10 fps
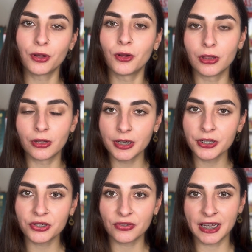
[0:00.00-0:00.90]
who learn
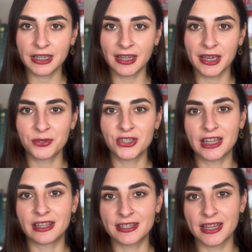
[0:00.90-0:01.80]
Ukrainian language
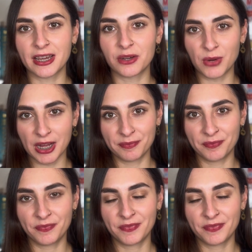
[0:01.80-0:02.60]
at the second one.